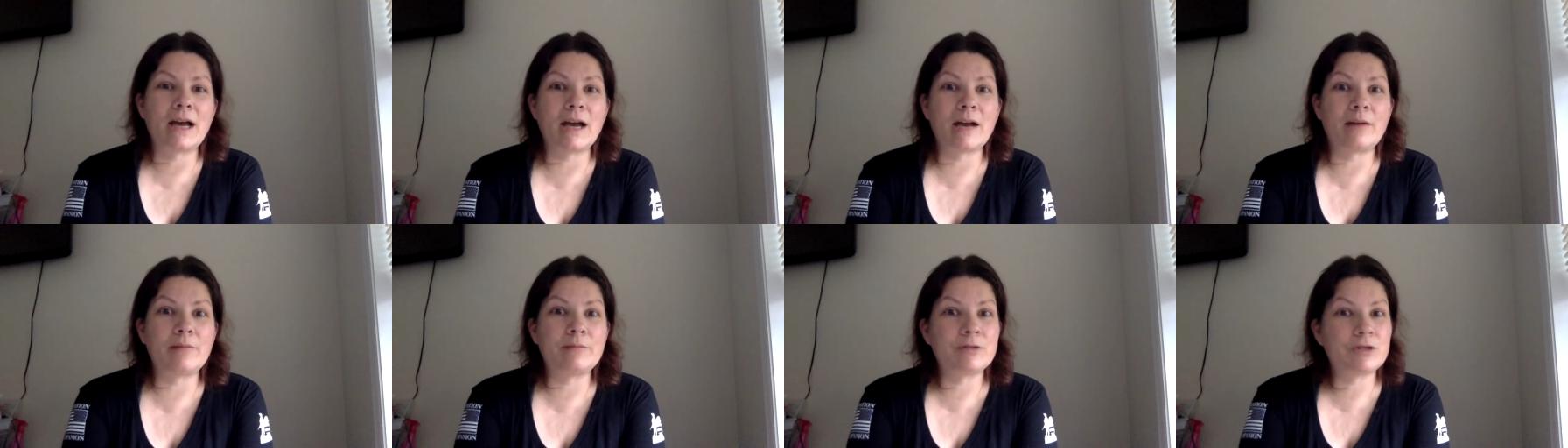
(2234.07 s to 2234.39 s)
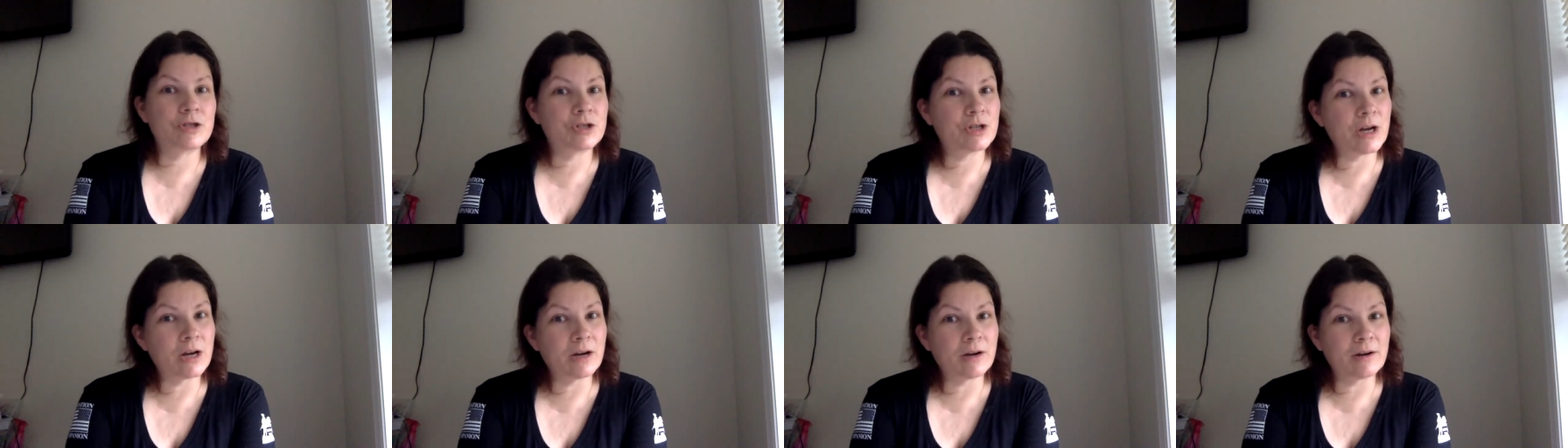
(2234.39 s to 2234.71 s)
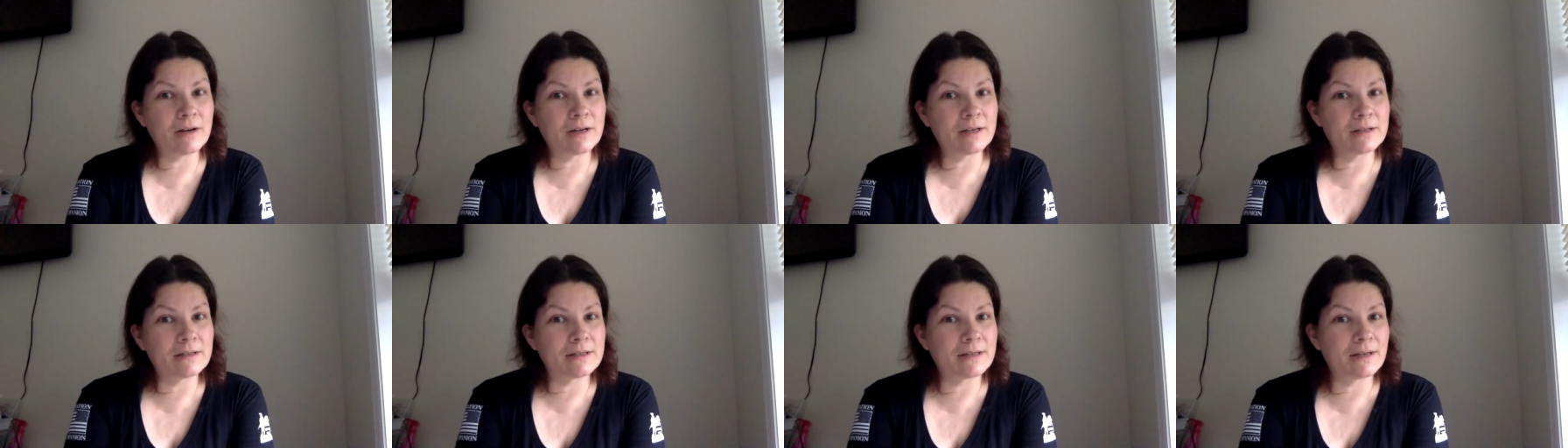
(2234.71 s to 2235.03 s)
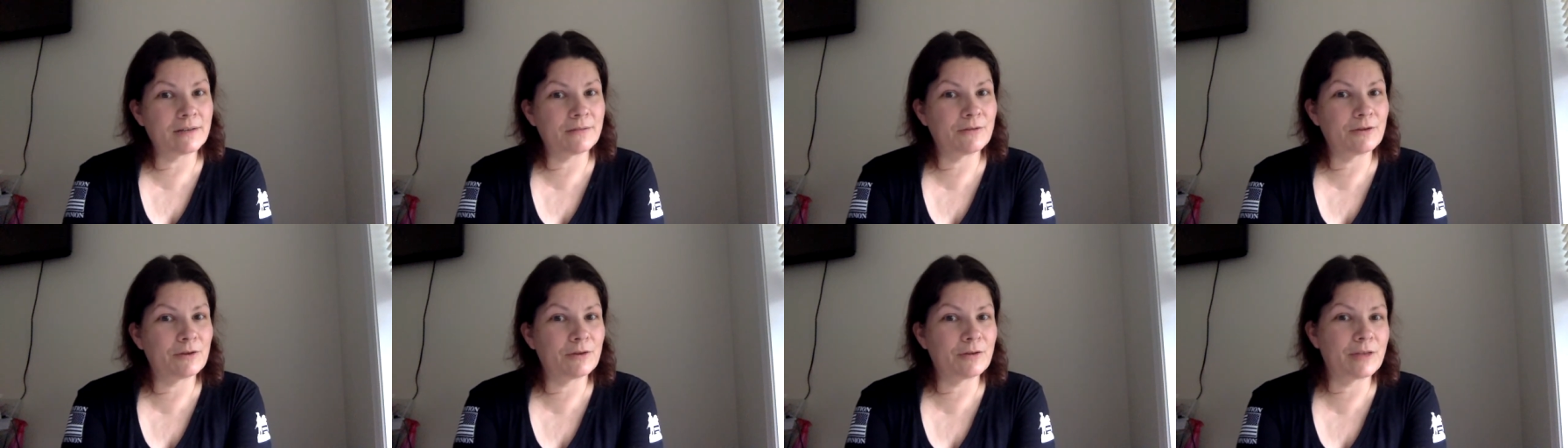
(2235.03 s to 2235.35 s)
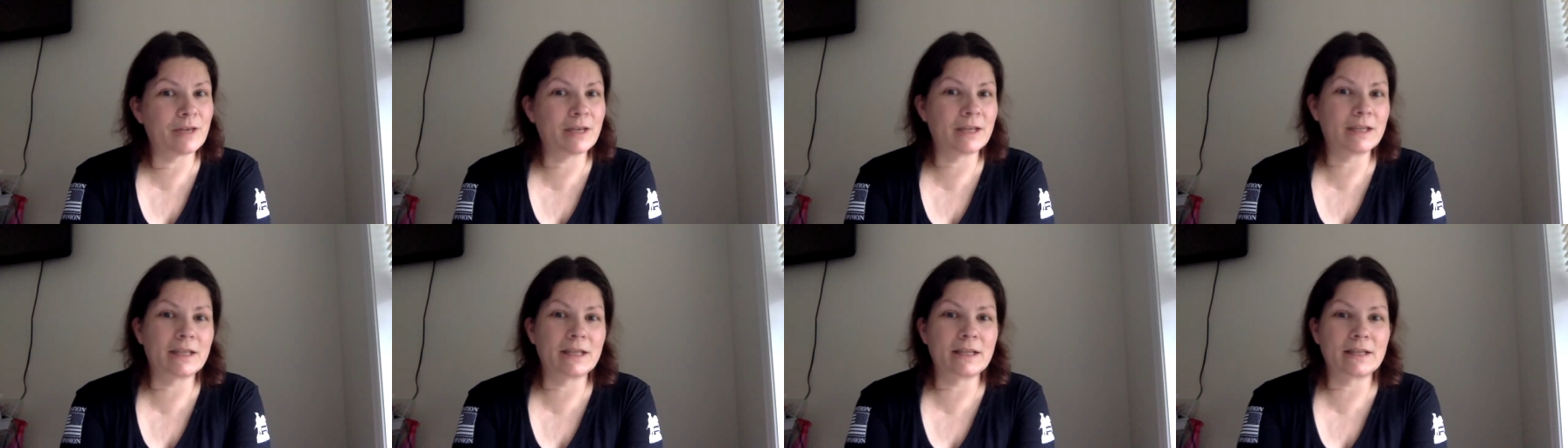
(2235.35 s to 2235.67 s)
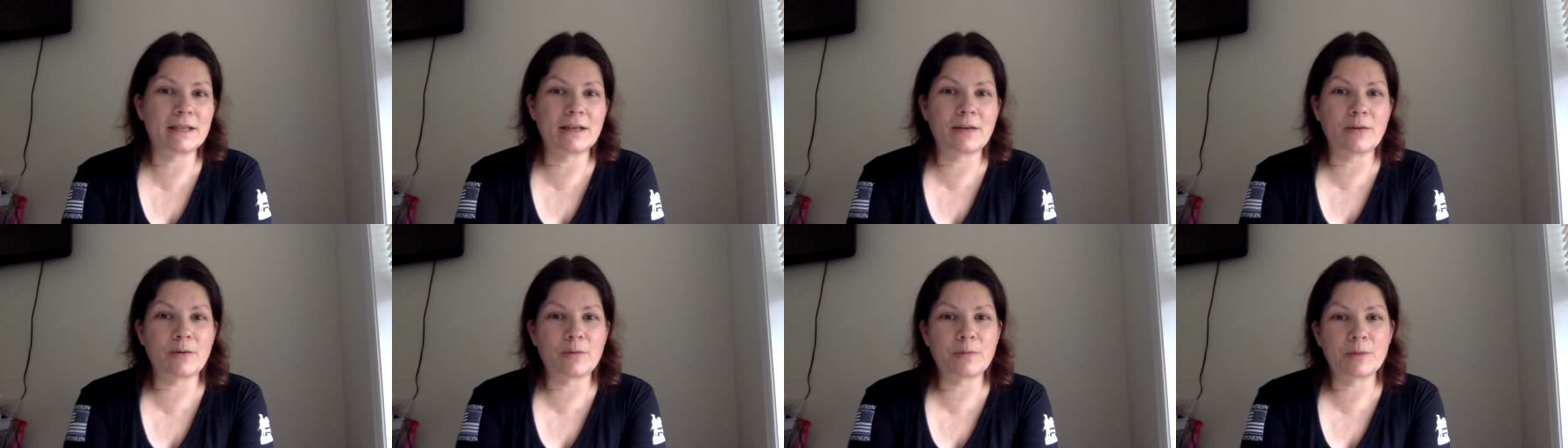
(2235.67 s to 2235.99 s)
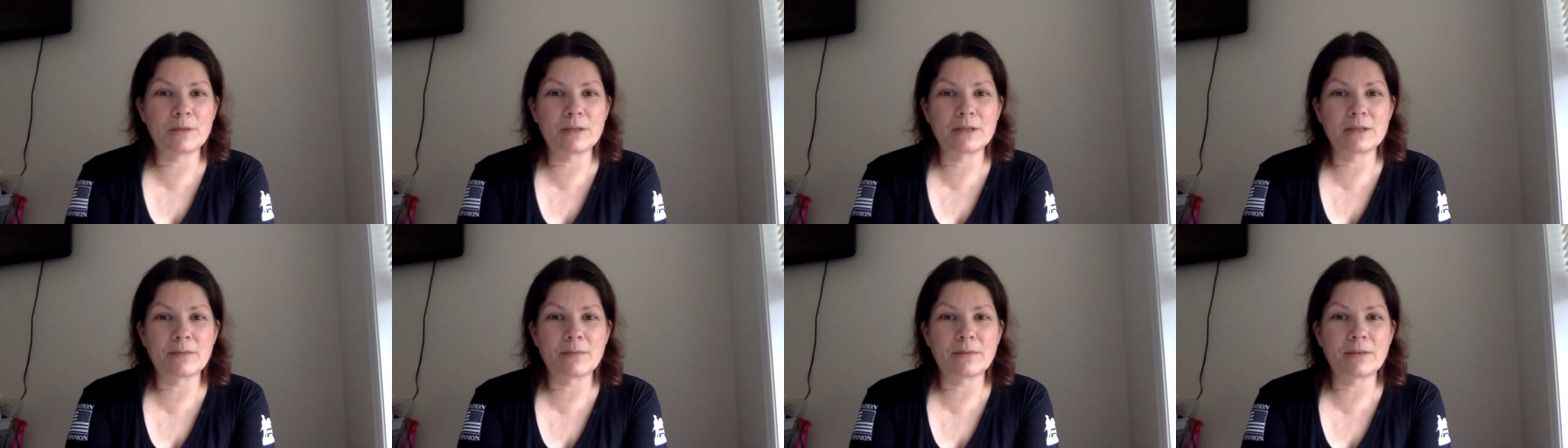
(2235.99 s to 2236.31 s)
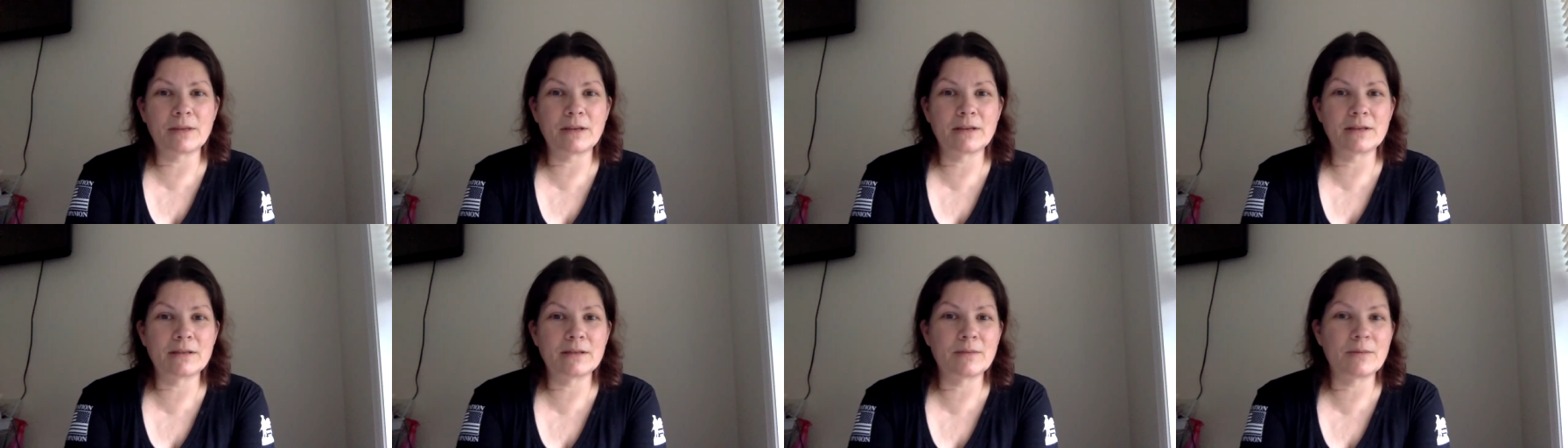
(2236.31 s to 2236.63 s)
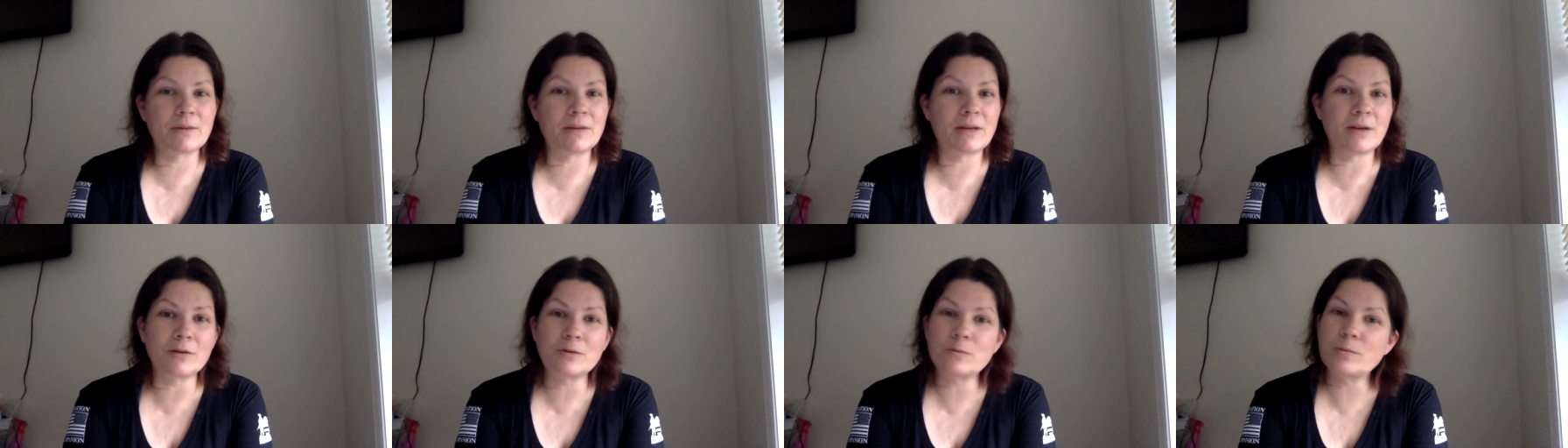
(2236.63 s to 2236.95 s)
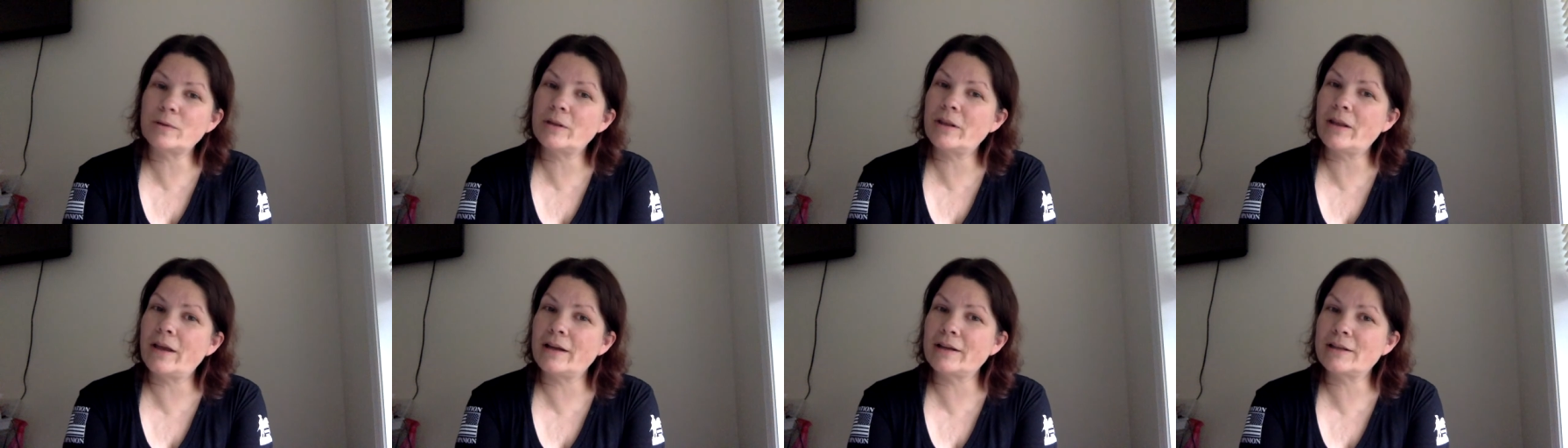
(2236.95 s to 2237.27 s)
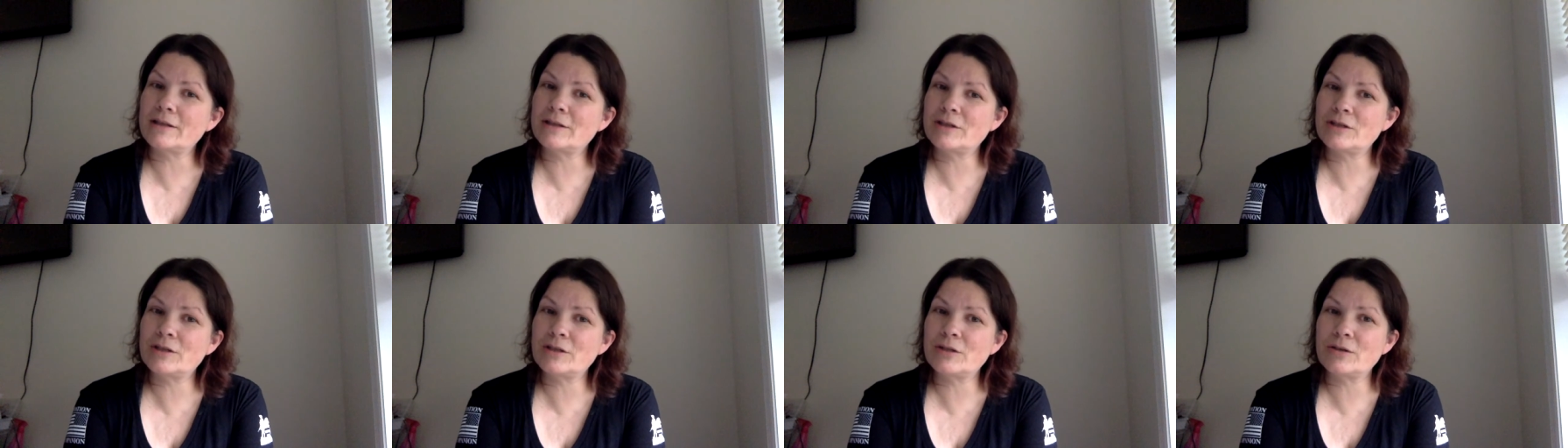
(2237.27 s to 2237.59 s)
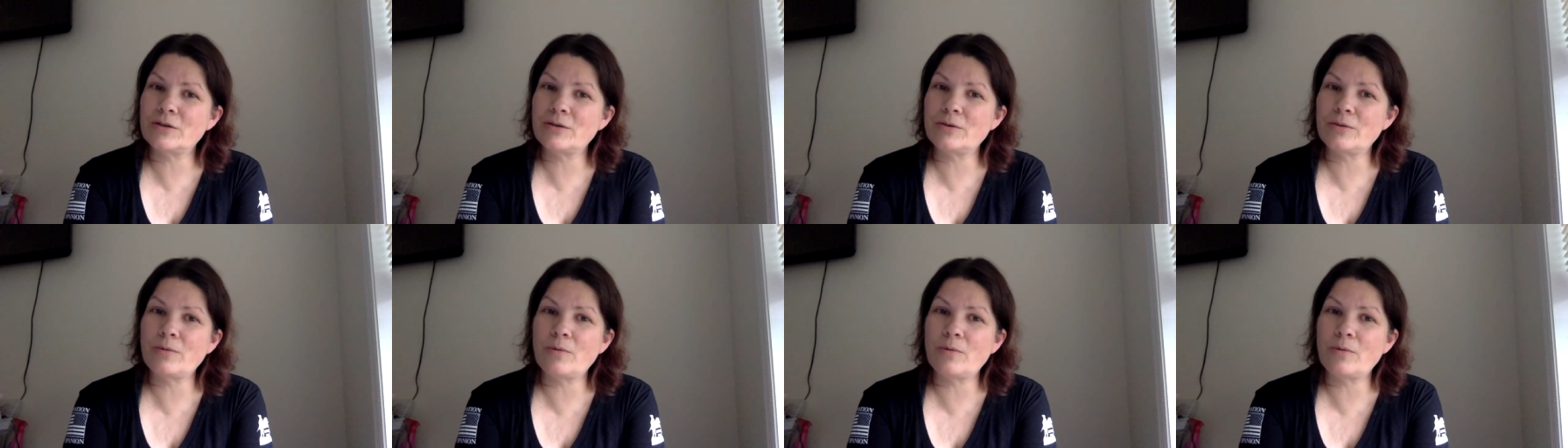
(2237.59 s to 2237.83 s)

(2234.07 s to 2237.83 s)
Share it if you think that that would be something somebody else would like to do,